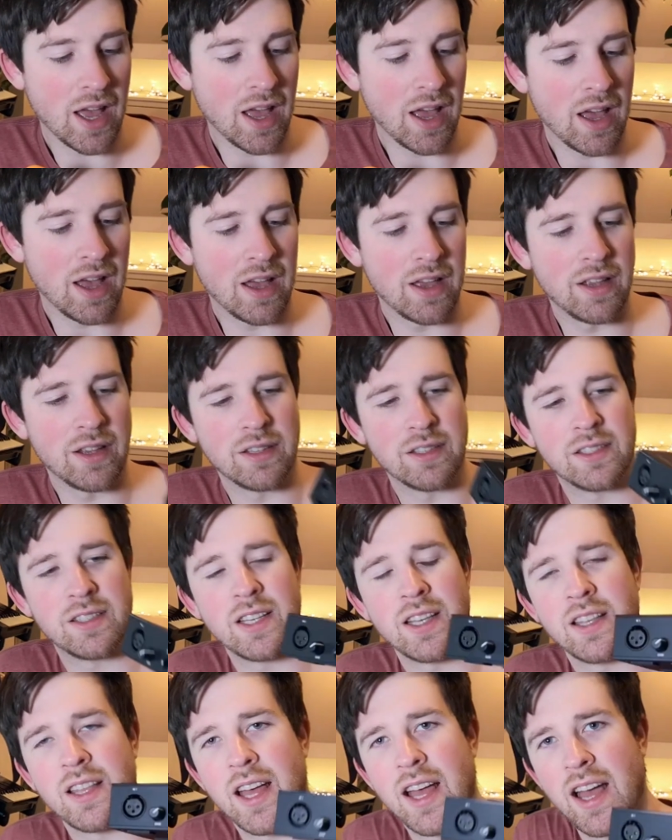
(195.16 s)
You can
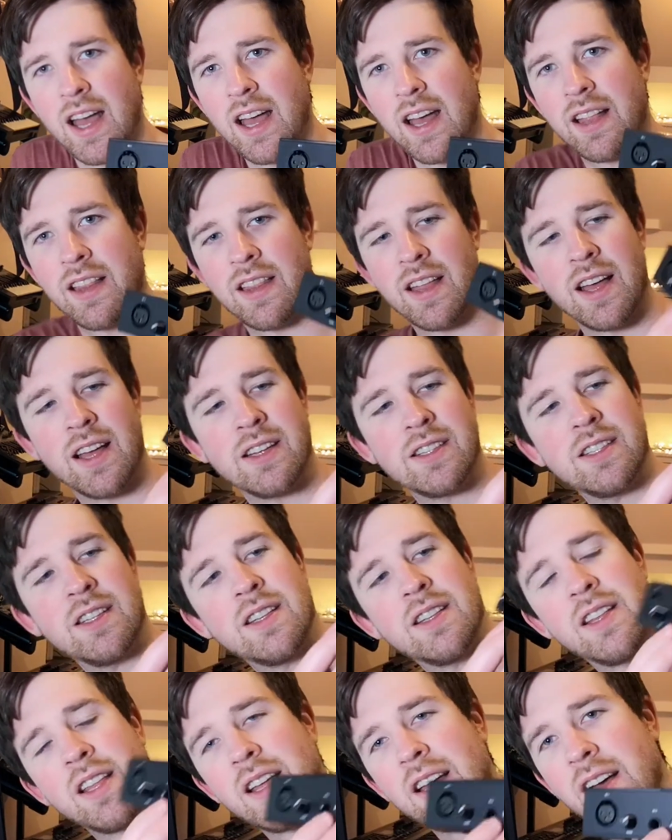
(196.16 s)
see there that
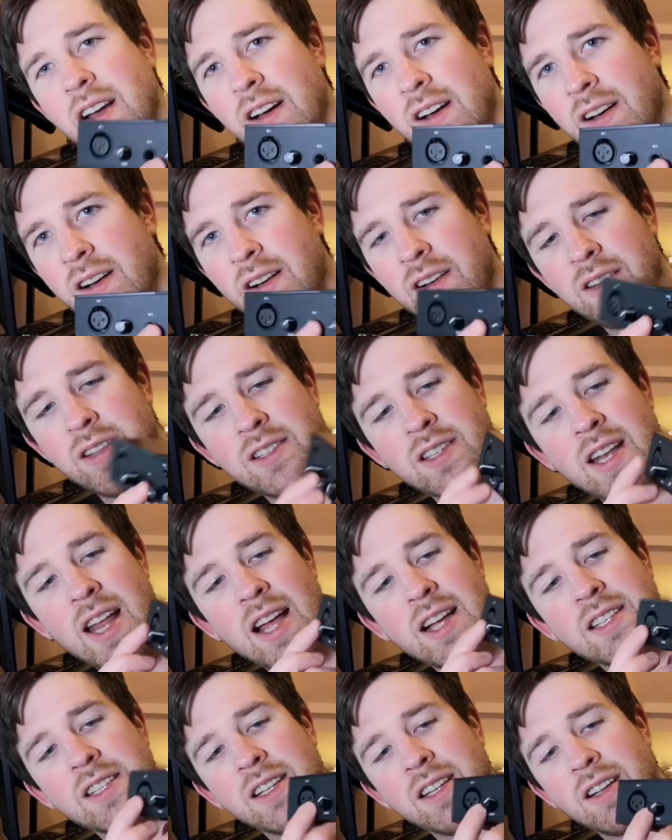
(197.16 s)
there's an
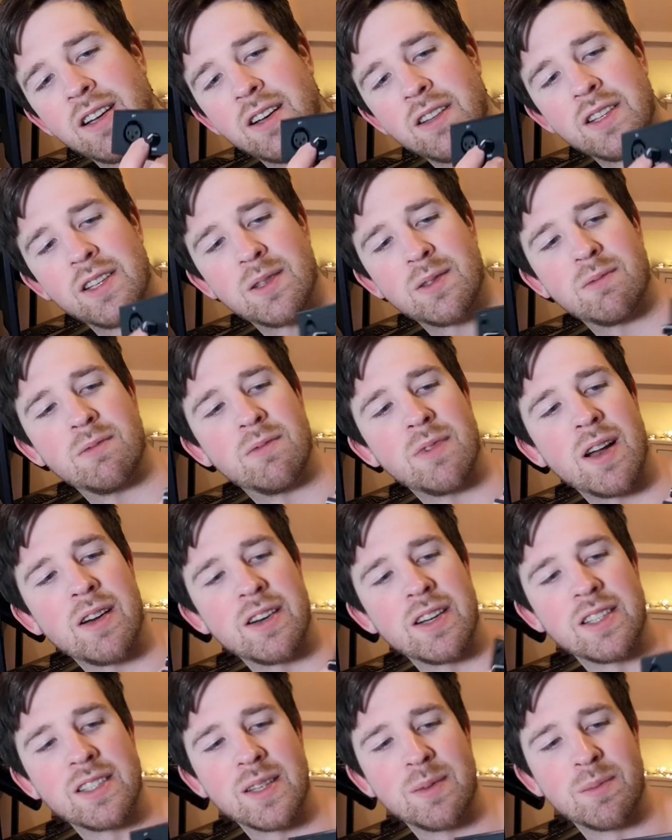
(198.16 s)
XLR on this
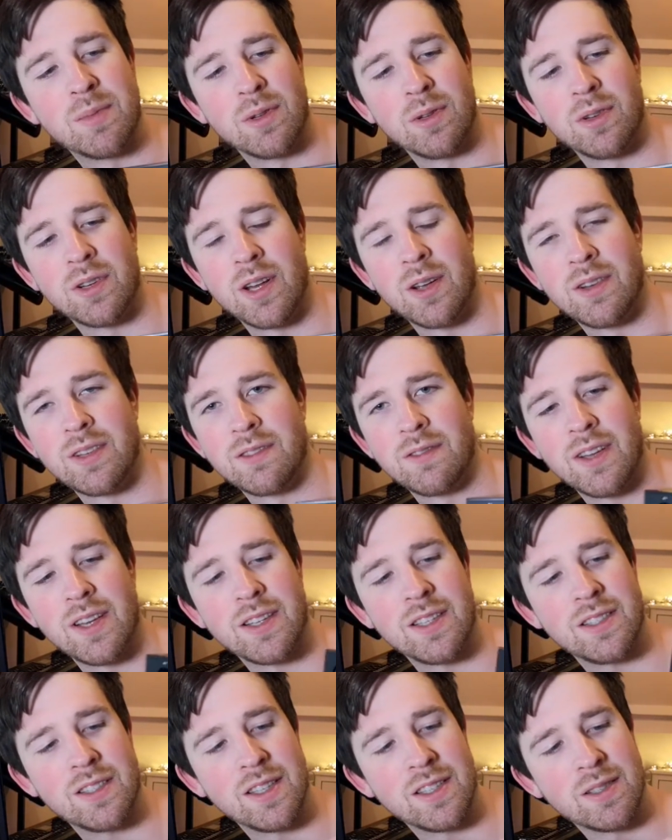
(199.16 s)
very simple audio
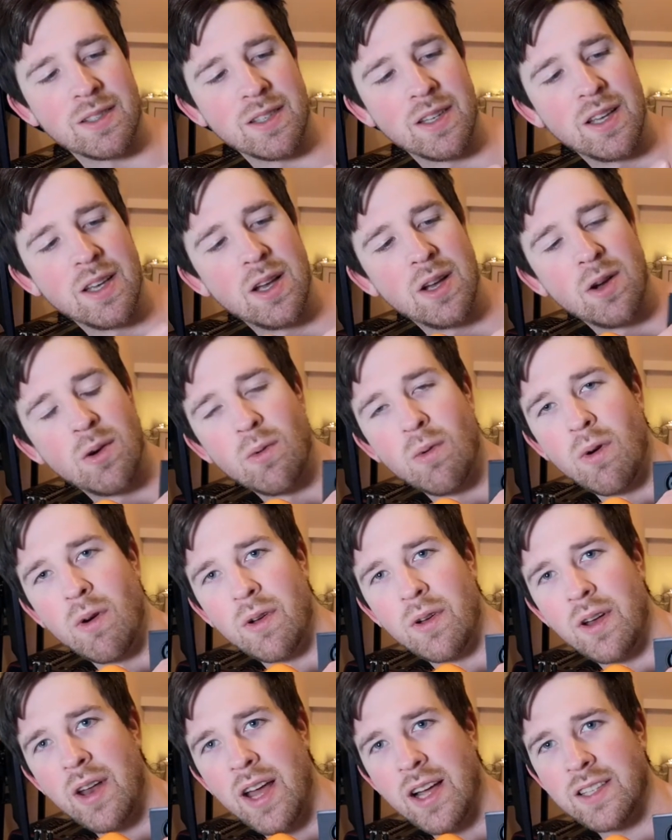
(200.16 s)
interface. There's
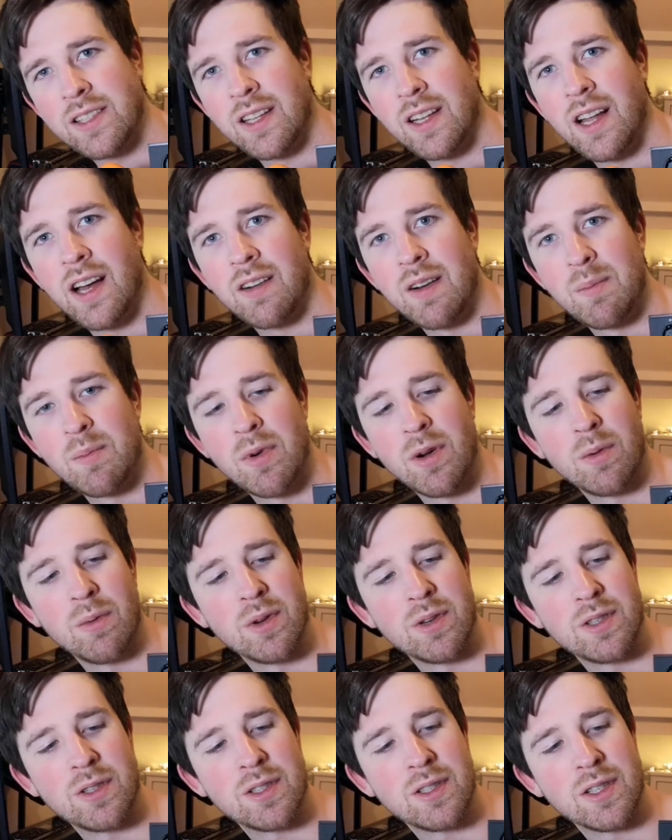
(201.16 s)
one XLR input
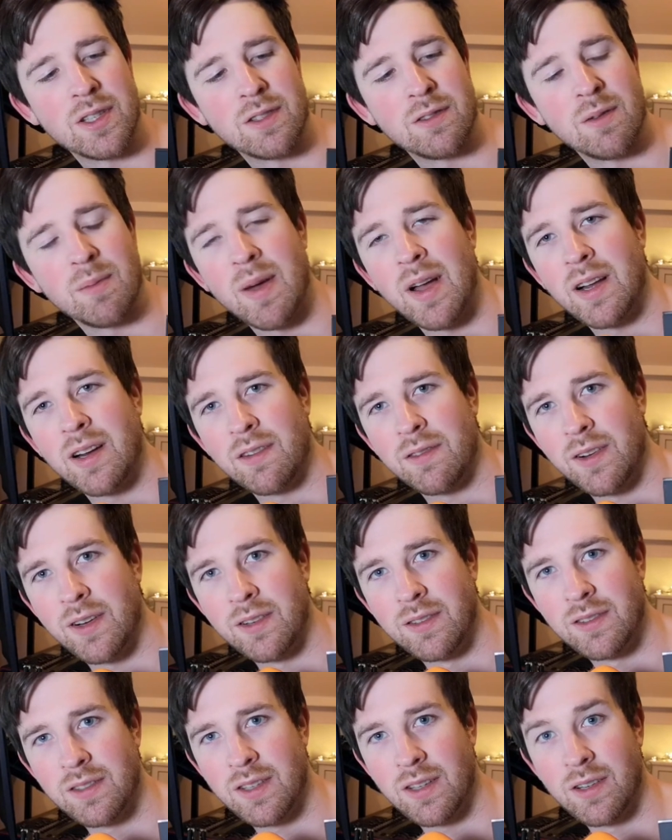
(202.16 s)
which is for
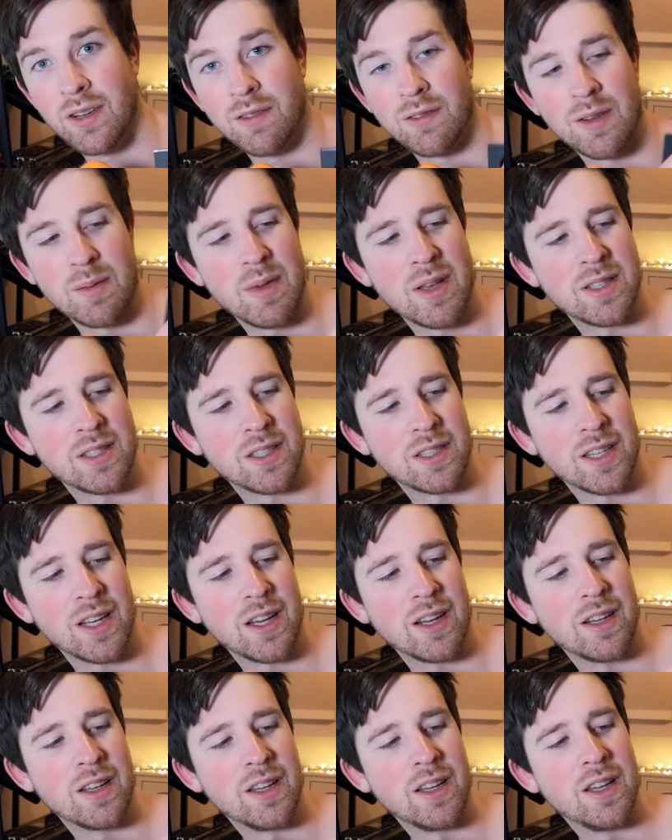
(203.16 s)
microphones, so not for your bass
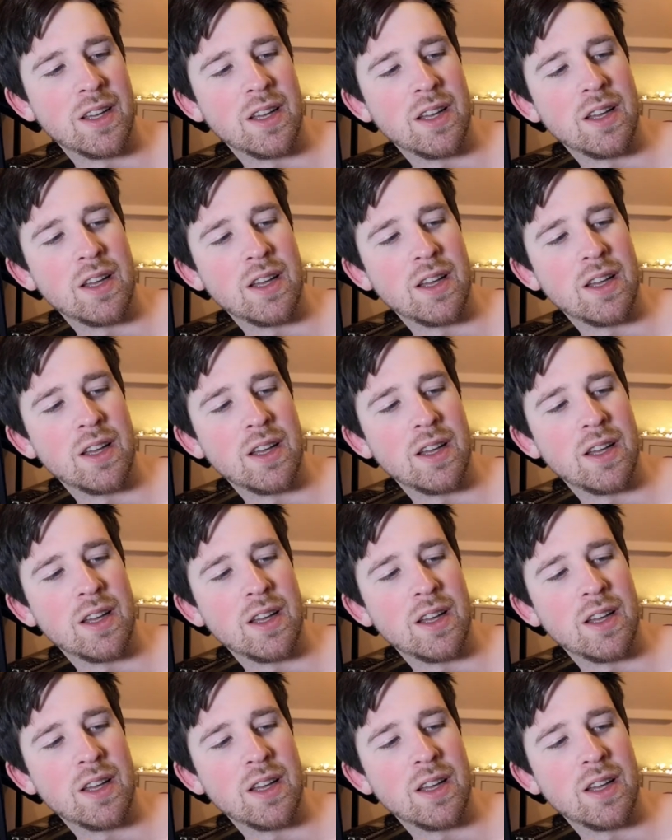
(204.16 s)
guitar,